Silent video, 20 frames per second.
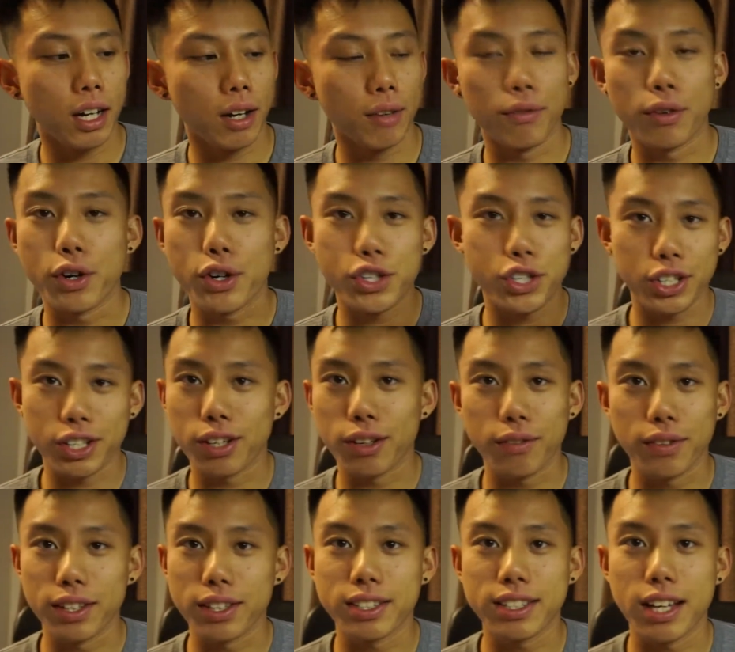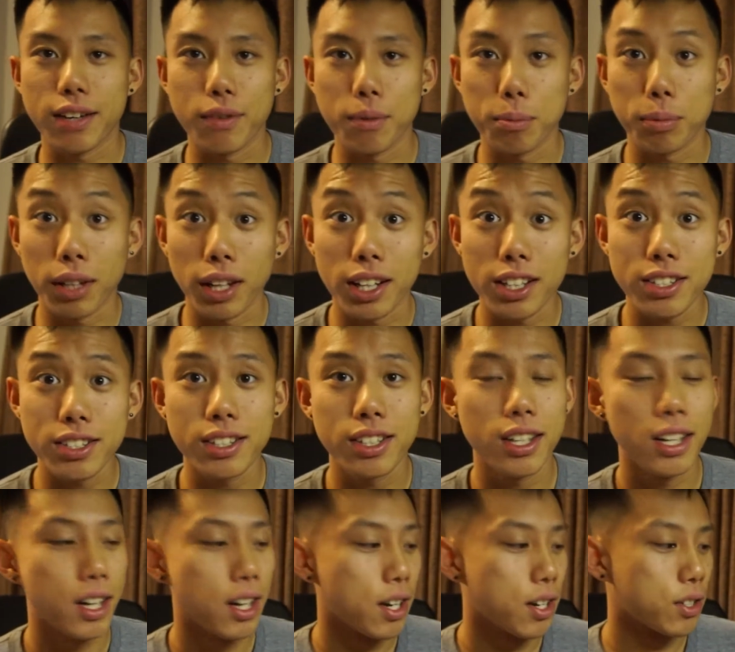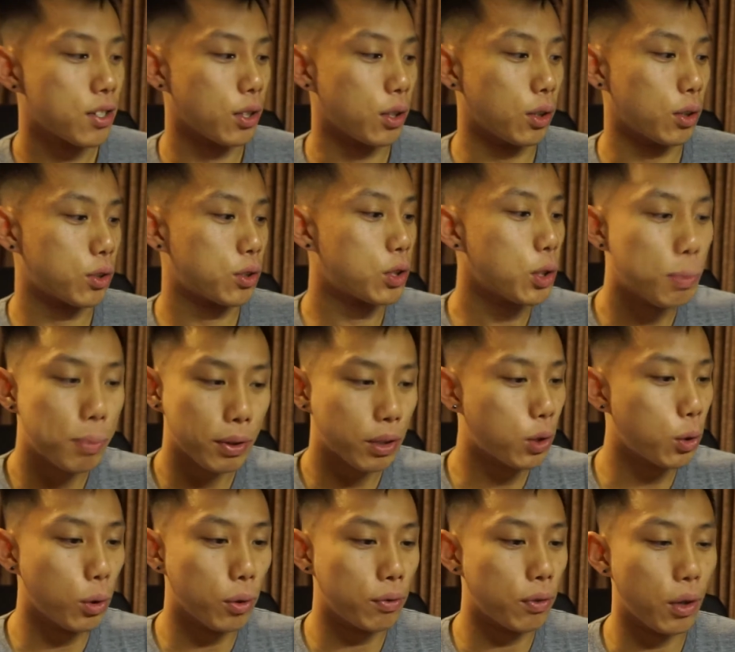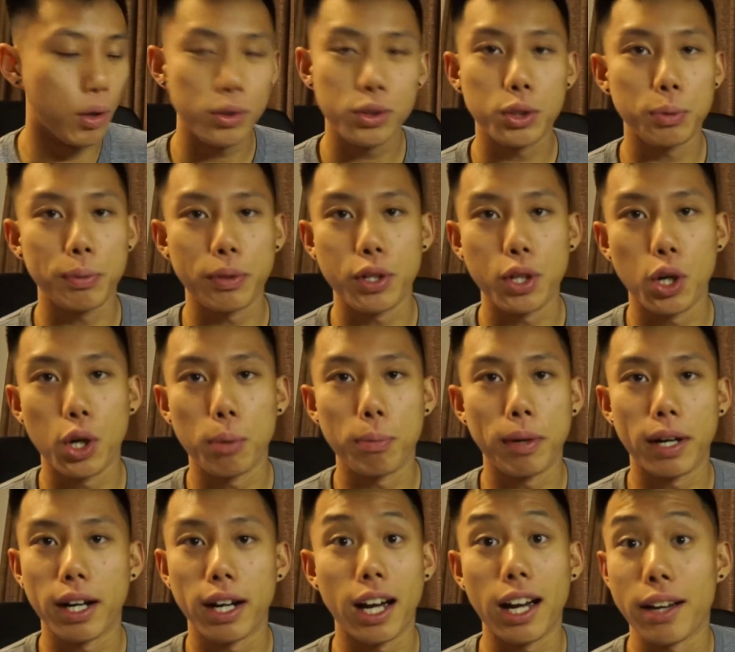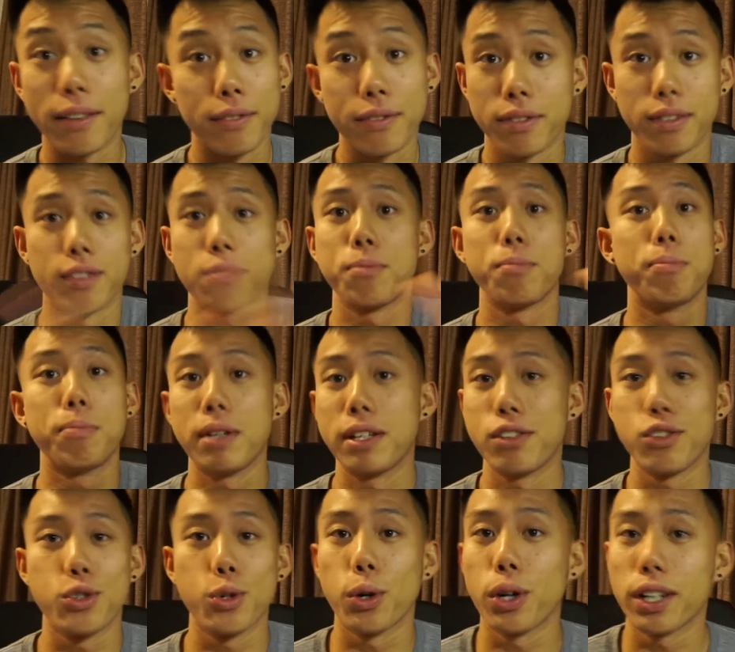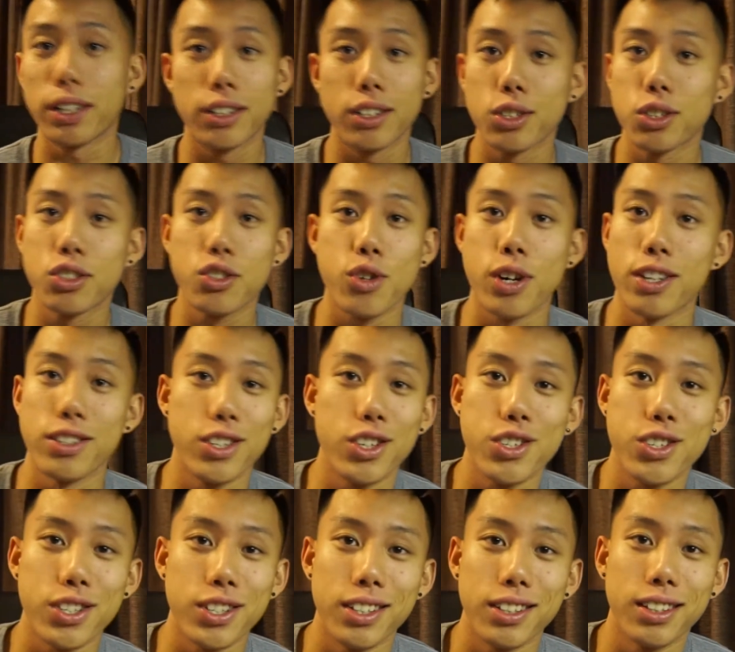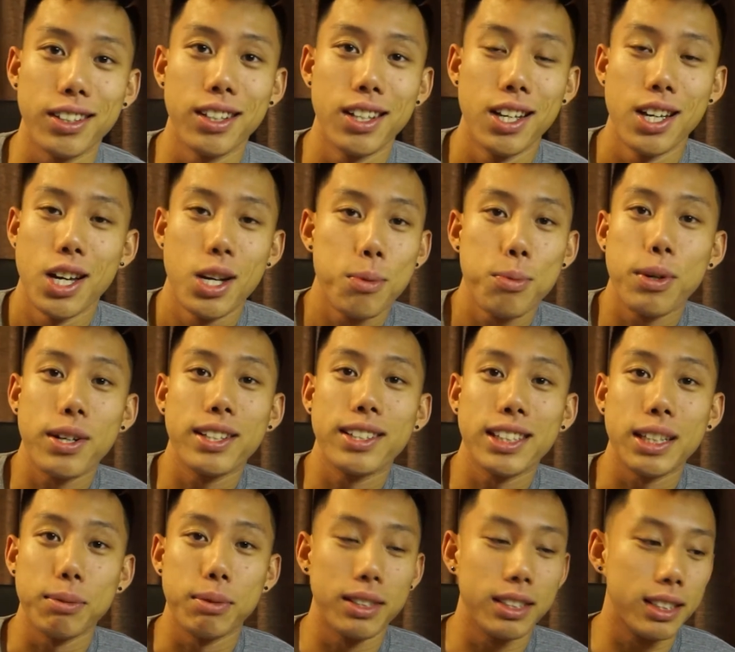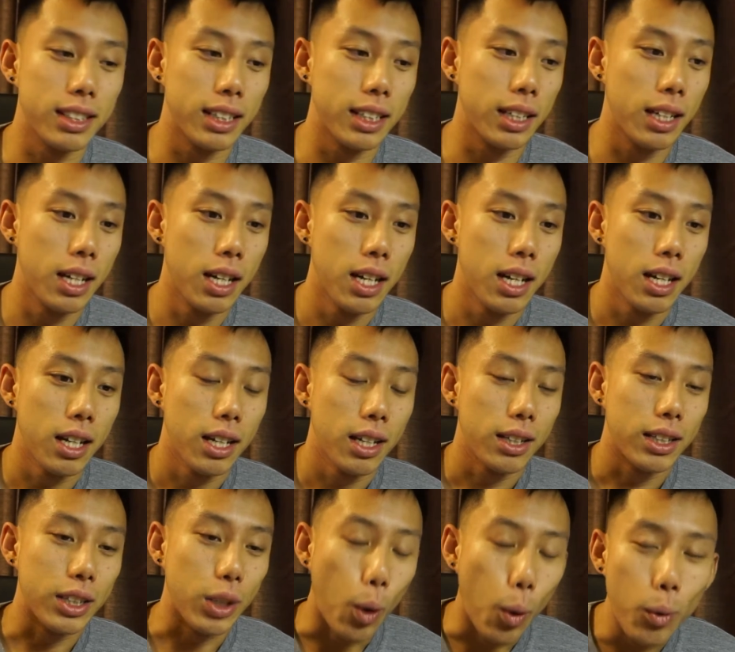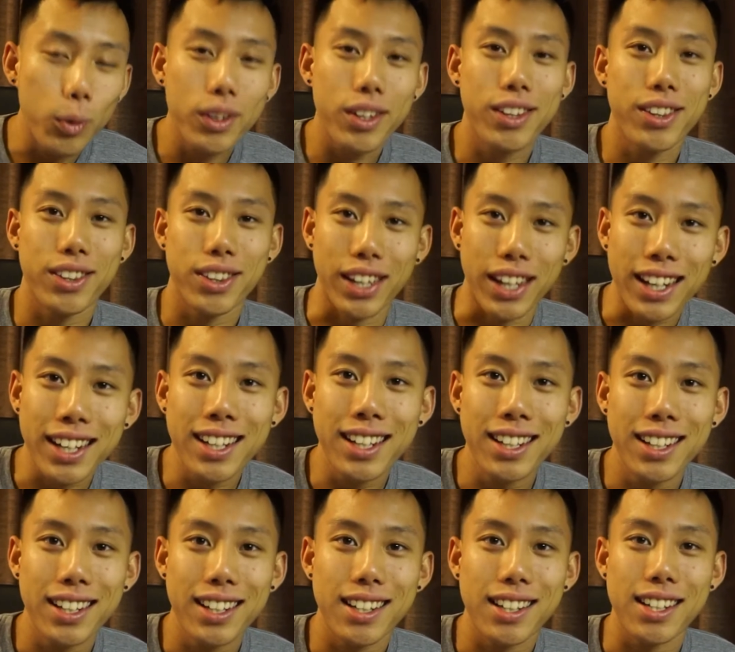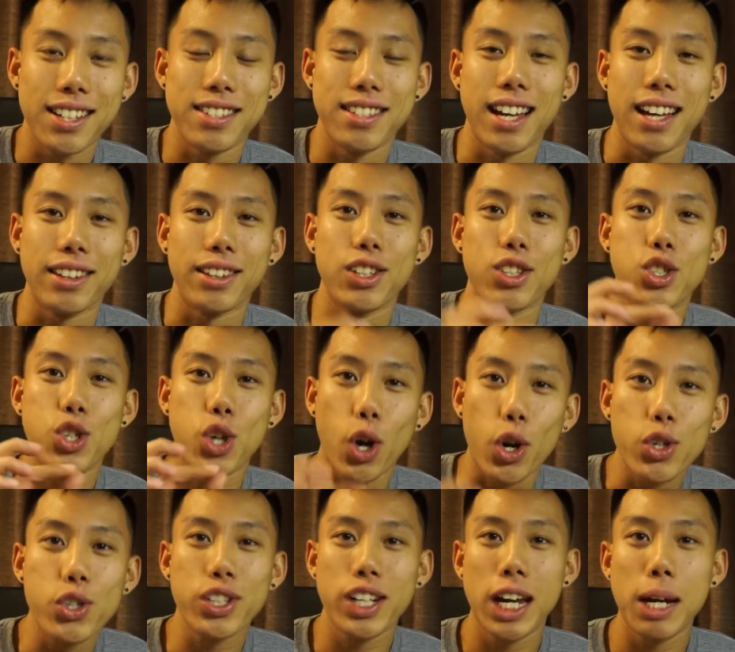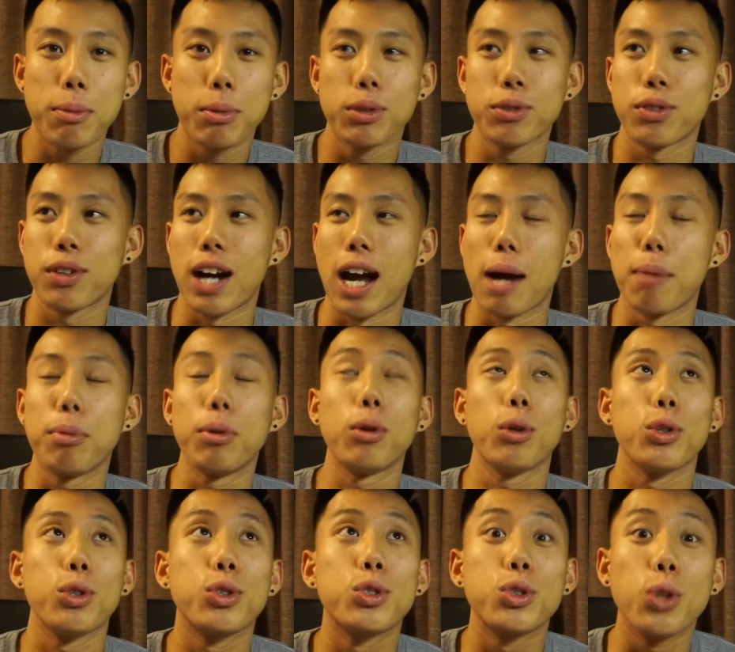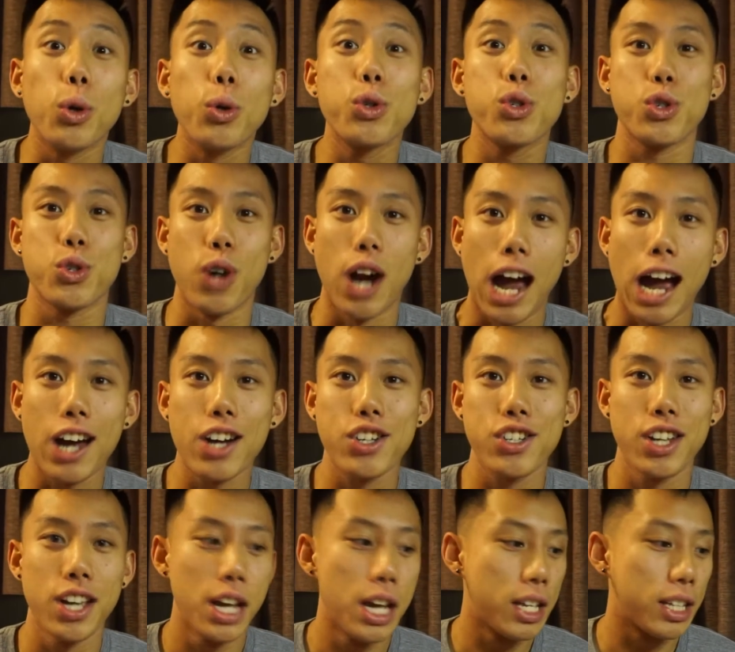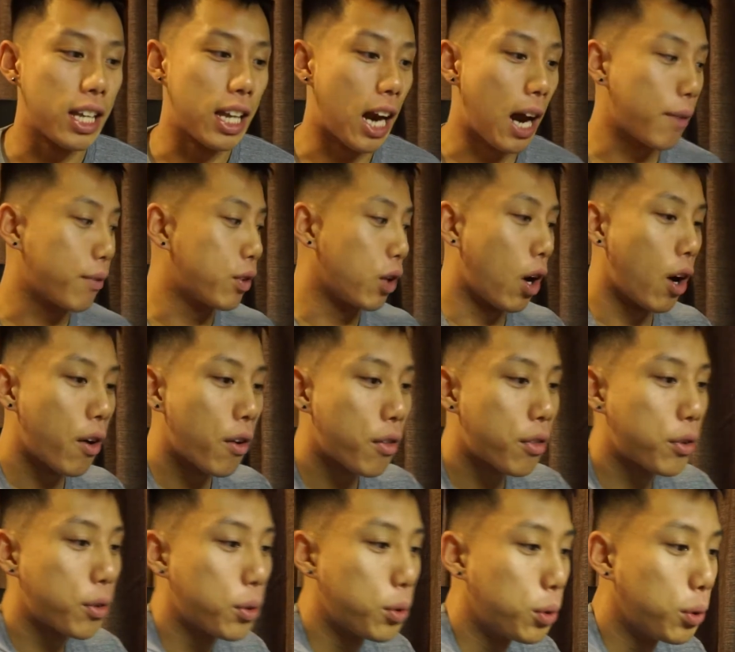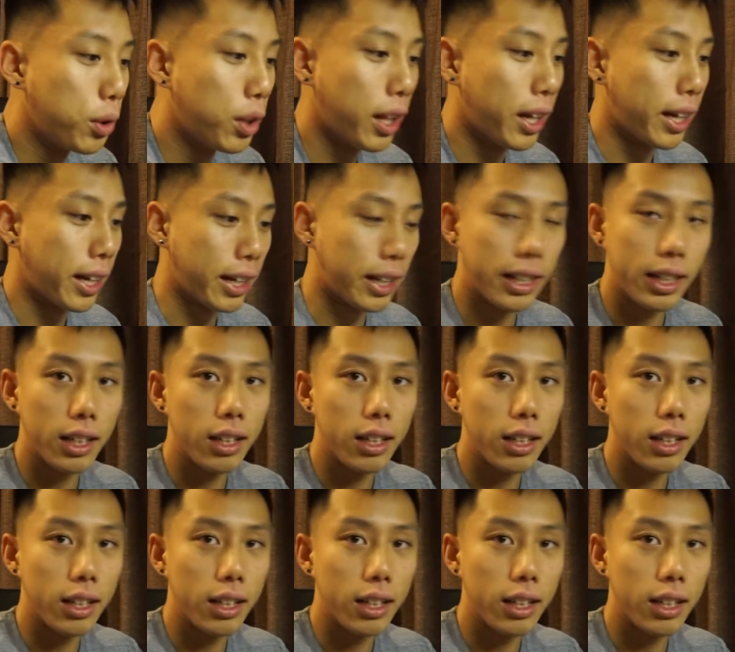version of the 7 Plus. So super cool phone, super dope. I've enjoyed this transition pretty seamlessly. The only thing is that the charger cables for Apple are so trash that I've gone through like